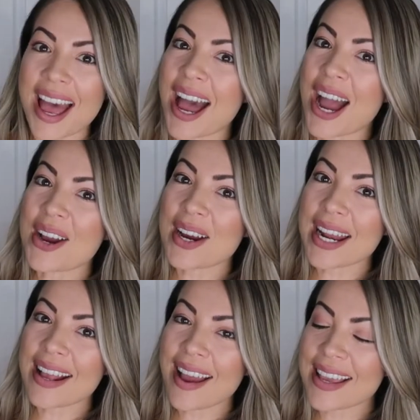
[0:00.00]

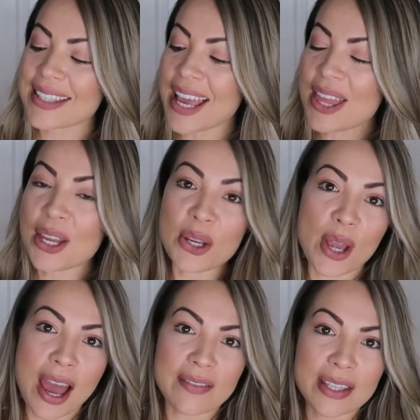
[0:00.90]
Alrighty guys, and there you
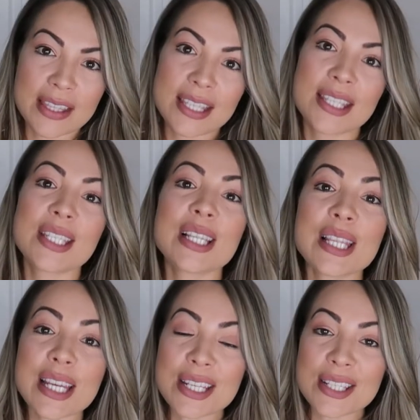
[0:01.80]
have it. This
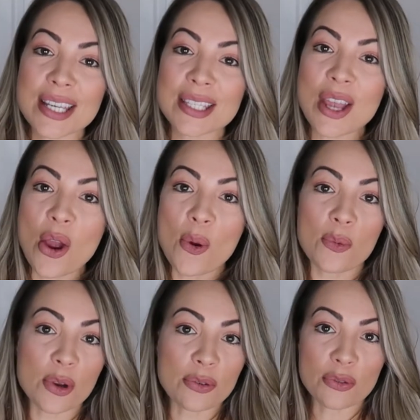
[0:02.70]
delicious,
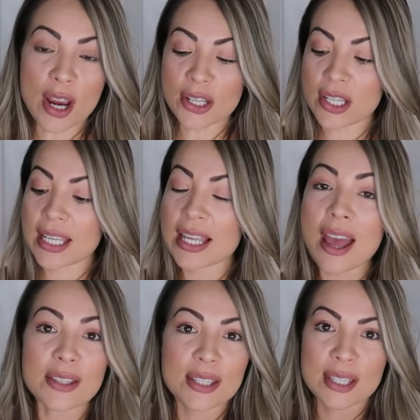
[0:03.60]
refreshing
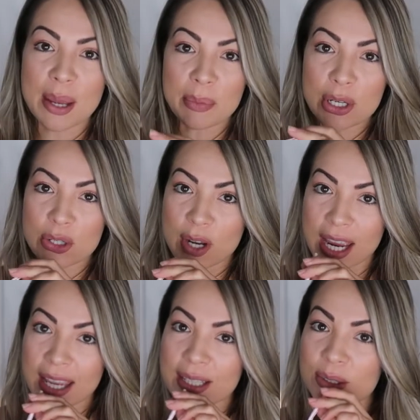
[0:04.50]
summer
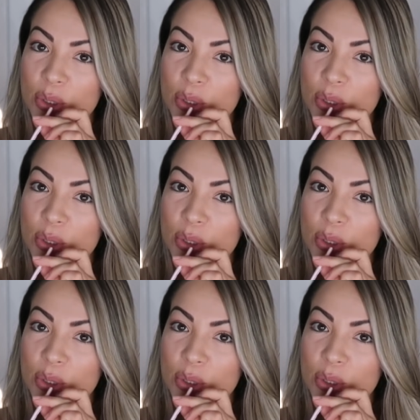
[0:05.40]
drink.